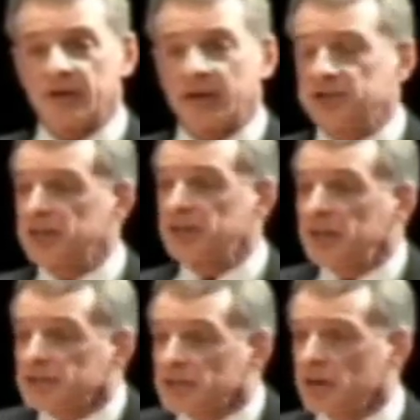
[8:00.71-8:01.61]
foundation
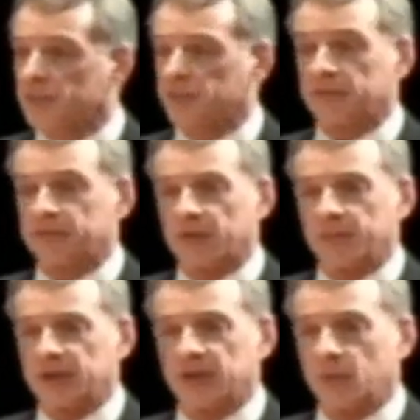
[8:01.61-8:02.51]
is there for
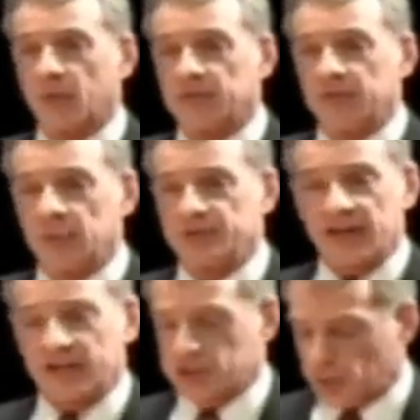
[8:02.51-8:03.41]
affirming that one view
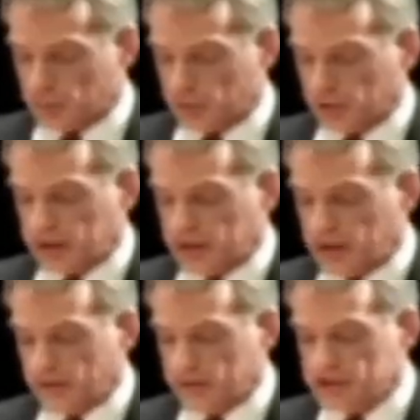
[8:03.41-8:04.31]
is execrable and
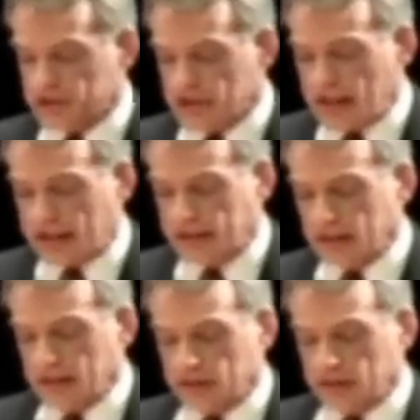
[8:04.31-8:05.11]
another is not?